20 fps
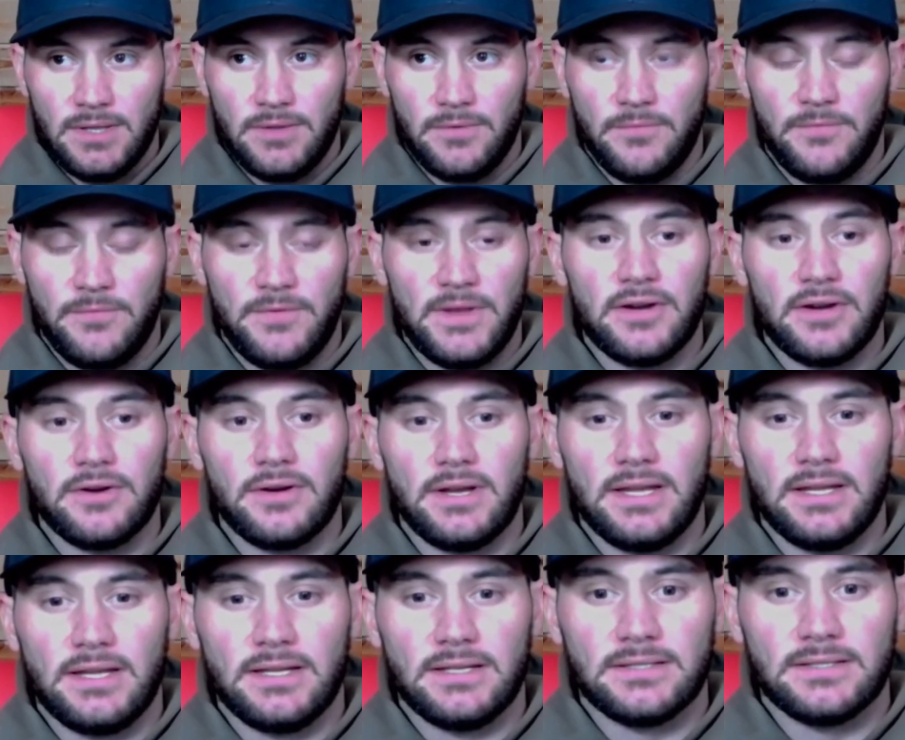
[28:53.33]
The fear
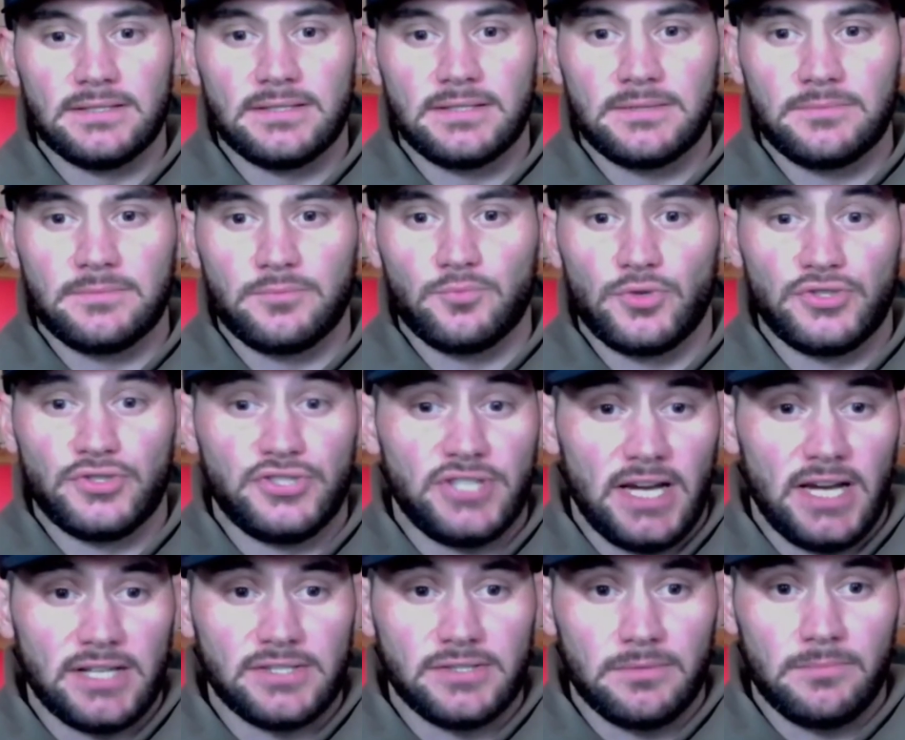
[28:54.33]
is
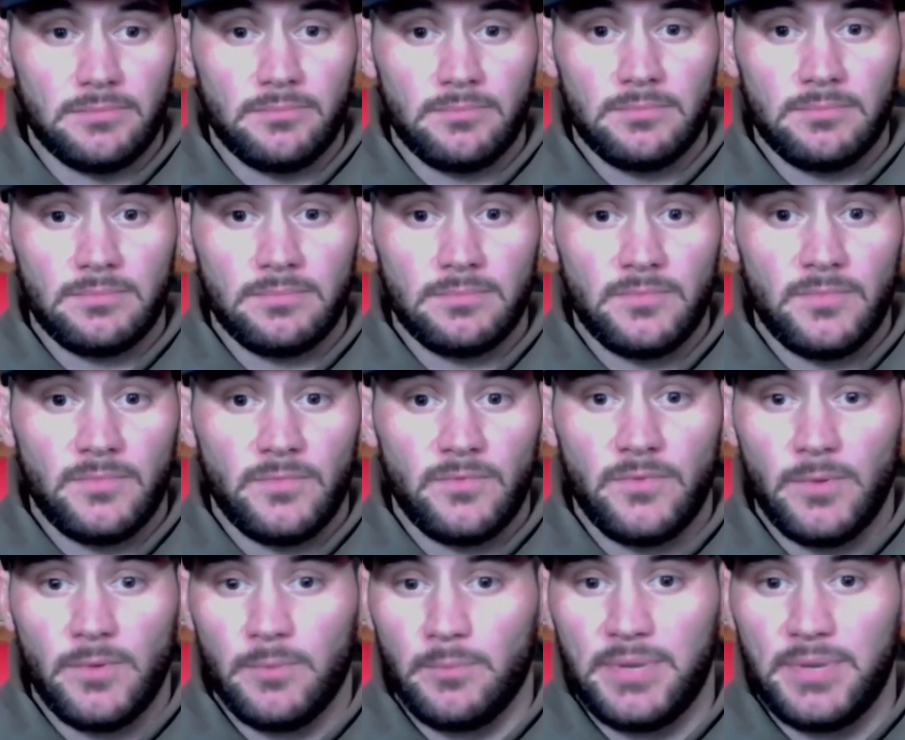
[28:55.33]
rejection
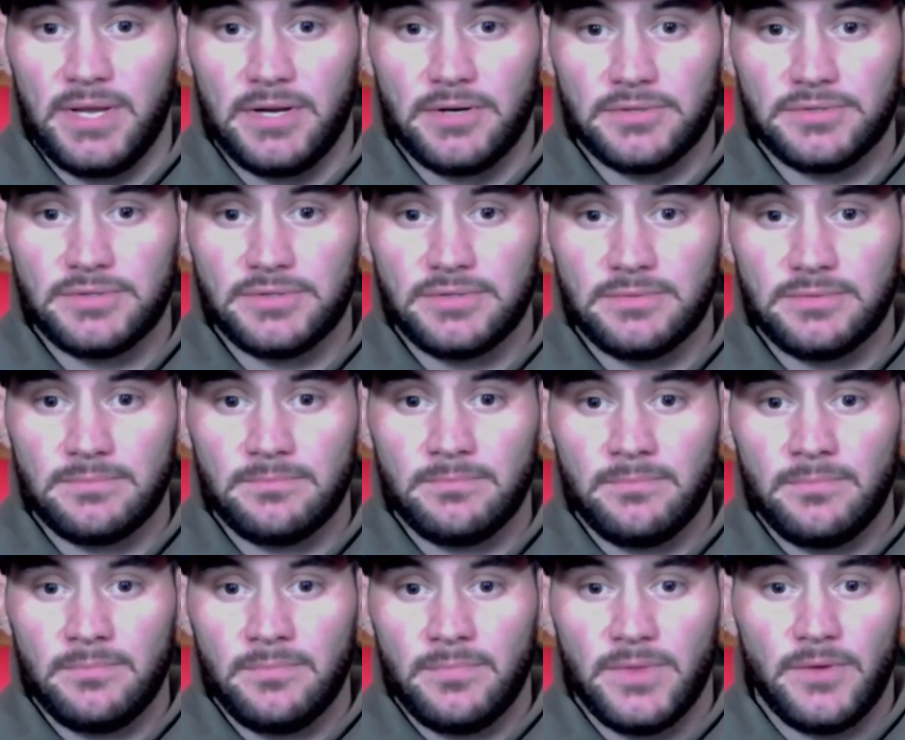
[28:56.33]
from peers.
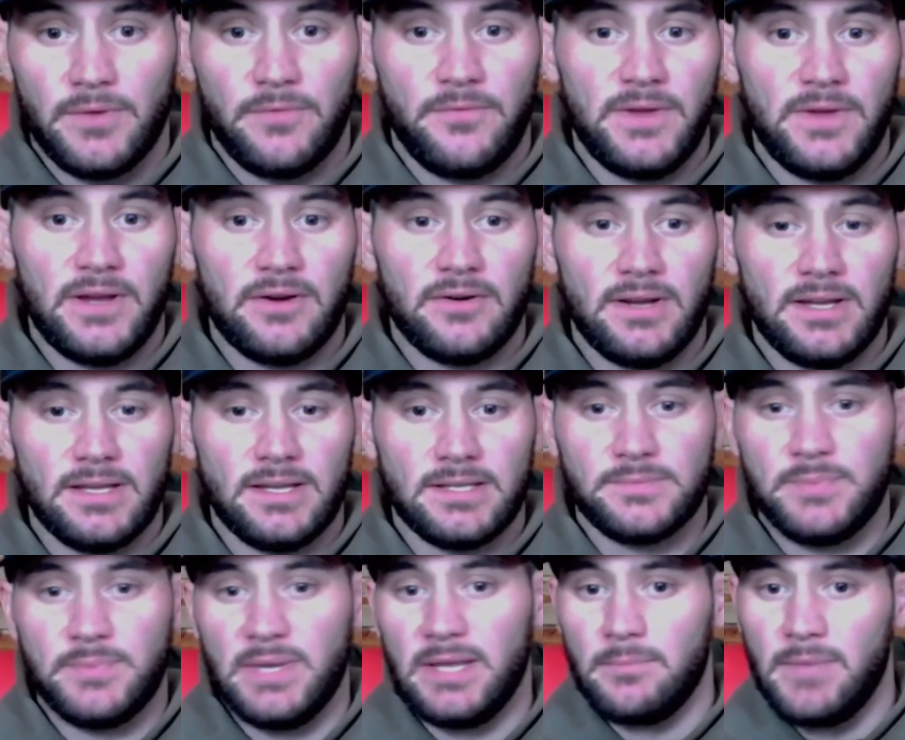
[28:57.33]
The fear
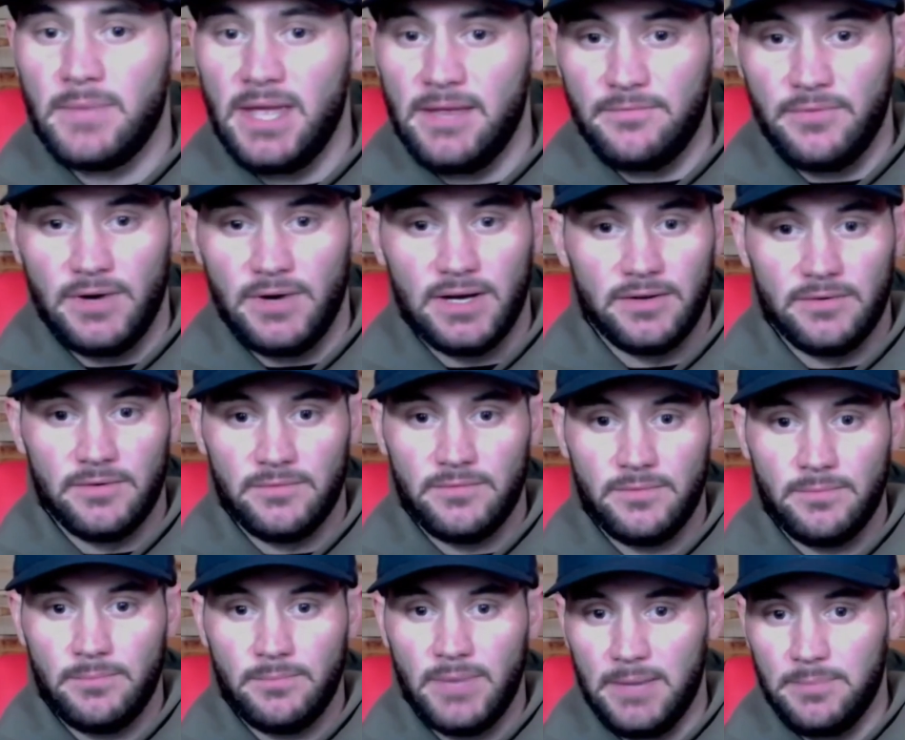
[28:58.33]
is being made fun of
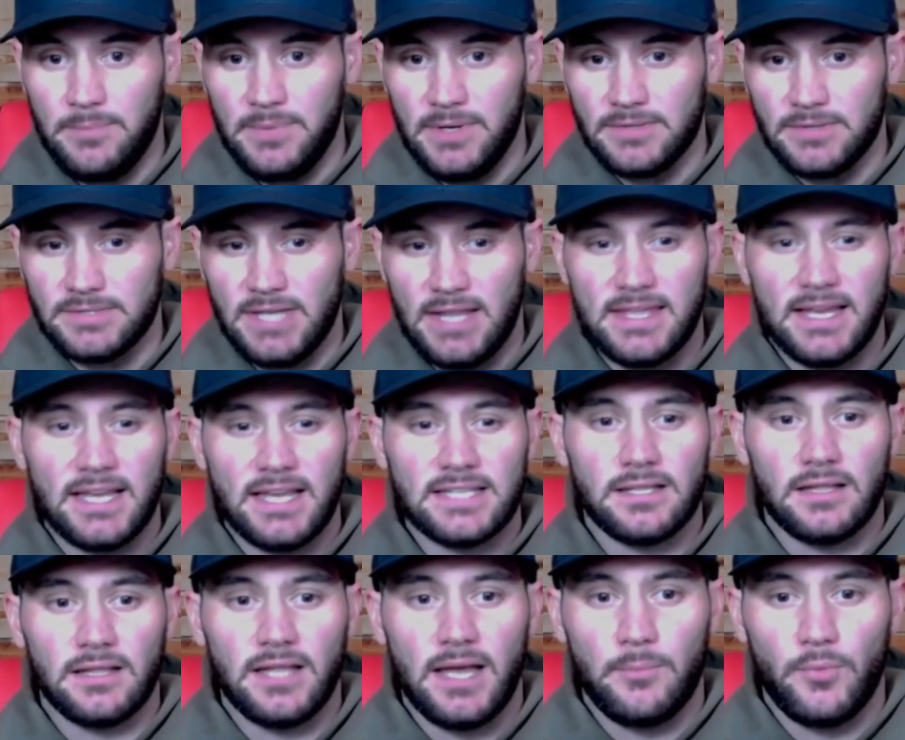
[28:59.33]
by peers. I think it's
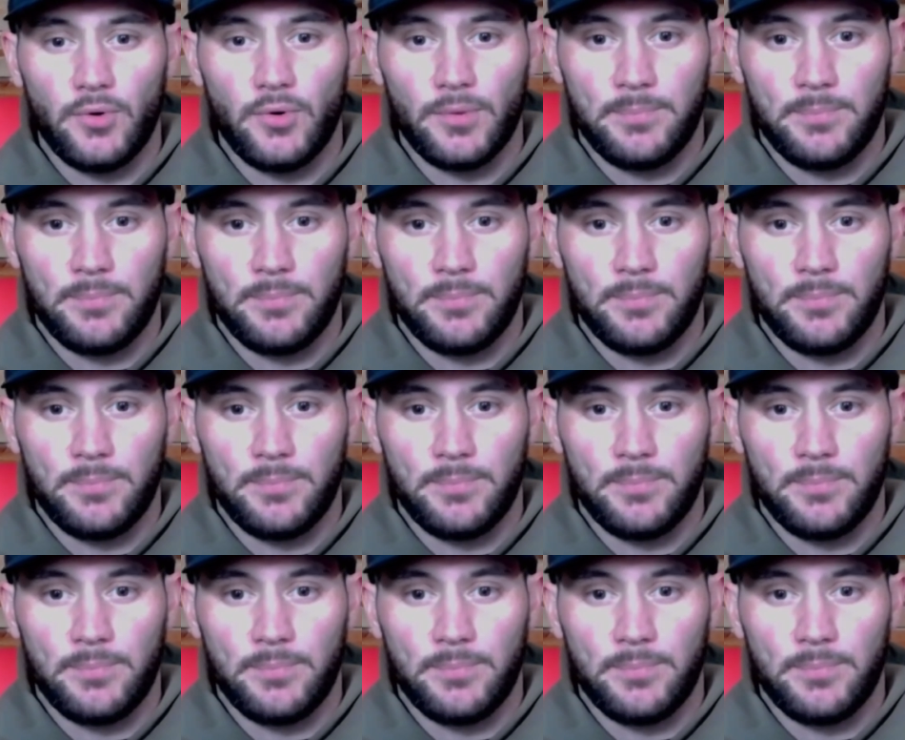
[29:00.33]
a lot more